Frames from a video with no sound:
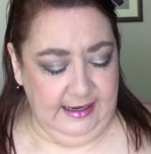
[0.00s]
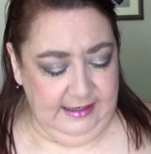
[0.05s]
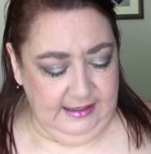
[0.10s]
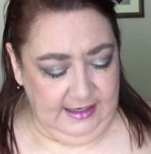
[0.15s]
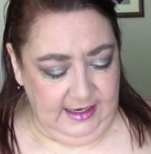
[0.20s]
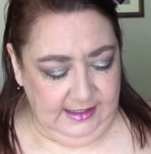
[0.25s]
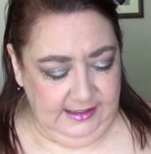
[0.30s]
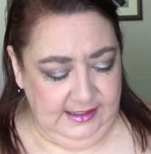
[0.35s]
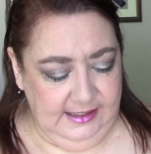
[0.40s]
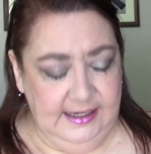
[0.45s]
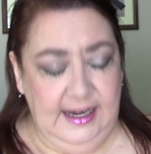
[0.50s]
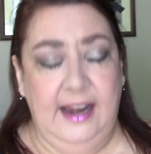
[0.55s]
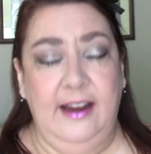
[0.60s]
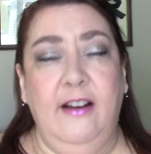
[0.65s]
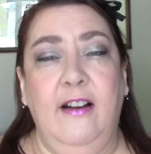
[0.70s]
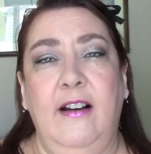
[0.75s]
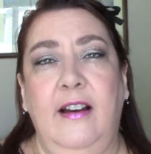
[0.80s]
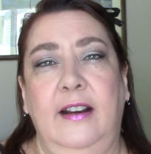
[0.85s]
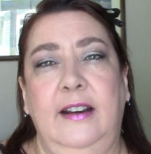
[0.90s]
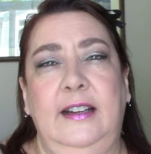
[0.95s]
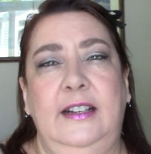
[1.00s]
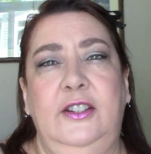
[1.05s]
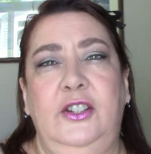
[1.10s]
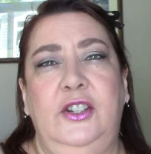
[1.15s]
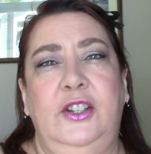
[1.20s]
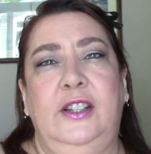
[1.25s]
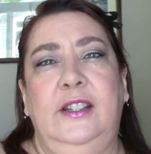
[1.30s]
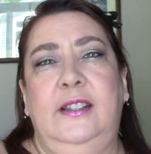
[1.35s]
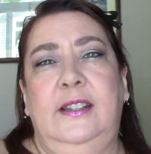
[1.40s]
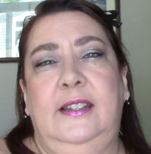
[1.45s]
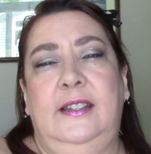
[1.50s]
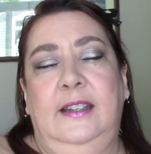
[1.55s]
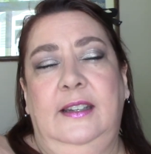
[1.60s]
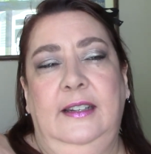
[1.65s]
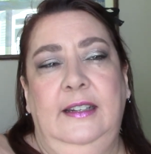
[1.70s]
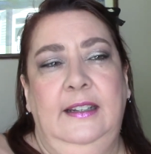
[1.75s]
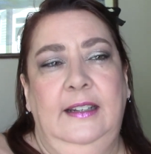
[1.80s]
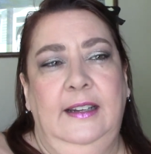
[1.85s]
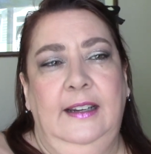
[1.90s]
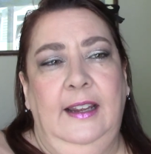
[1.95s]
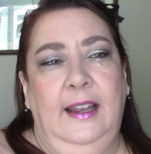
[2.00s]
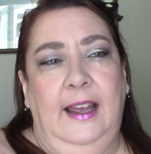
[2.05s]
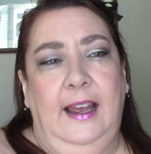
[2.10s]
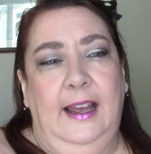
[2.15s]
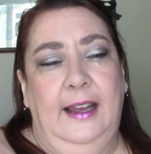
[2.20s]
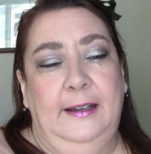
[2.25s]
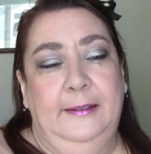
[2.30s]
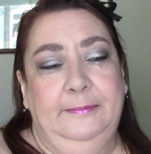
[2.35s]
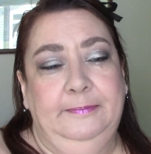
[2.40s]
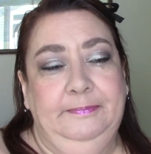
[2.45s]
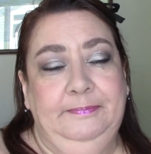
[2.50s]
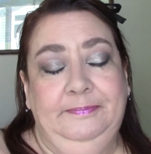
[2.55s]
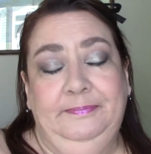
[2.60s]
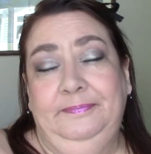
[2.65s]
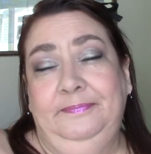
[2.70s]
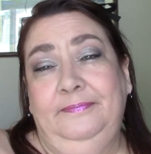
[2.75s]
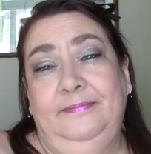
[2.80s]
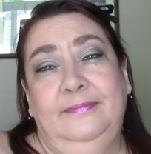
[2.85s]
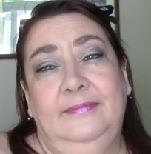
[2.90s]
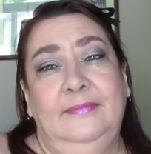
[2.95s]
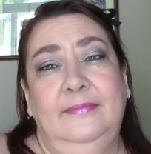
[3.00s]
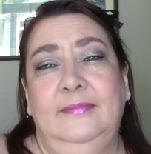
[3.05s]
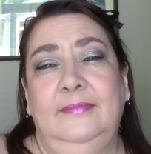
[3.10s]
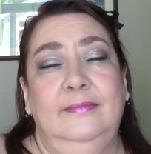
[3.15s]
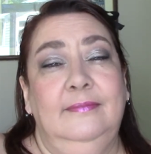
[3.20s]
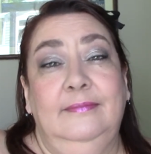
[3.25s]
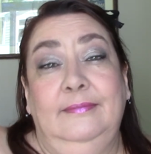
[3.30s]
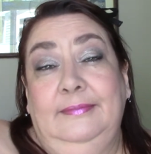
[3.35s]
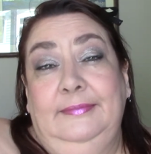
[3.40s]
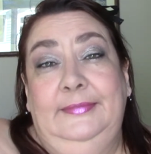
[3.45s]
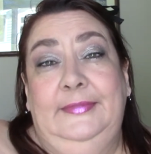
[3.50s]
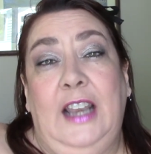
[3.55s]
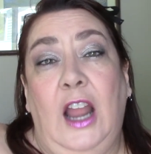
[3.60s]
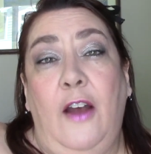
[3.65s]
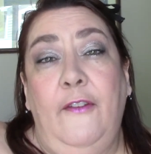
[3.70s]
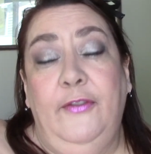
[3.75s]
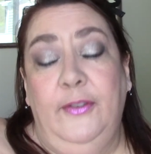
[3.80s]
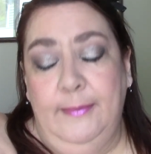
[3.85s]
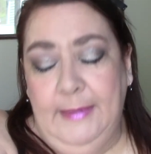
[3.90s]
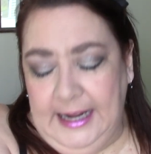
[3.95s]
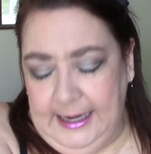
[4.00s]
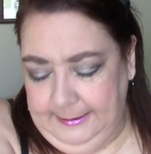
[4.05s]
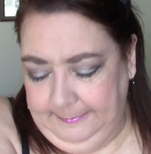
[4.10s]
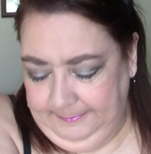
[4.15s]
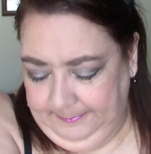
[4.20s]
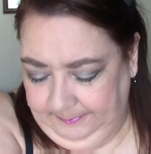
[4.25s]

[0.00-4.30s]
It does stay on. It's just not for me.